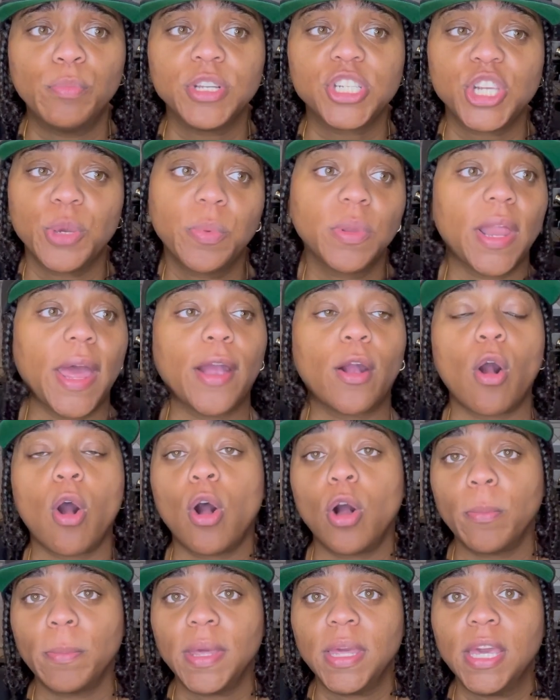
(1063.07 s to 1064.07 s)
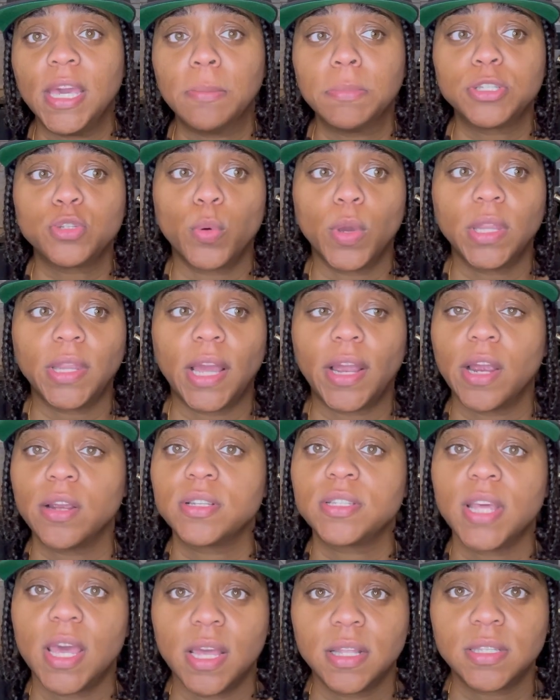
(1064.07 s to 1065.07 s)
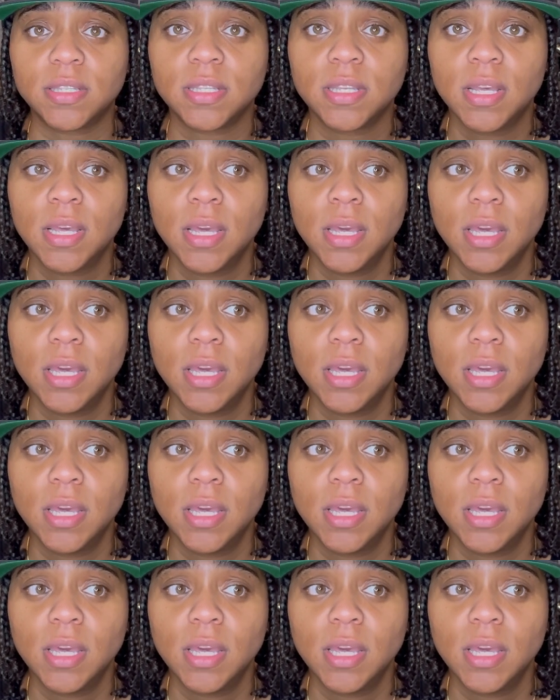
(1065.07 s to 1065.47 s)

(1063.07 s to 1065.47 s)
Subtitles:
but she would like call me in between like her sets,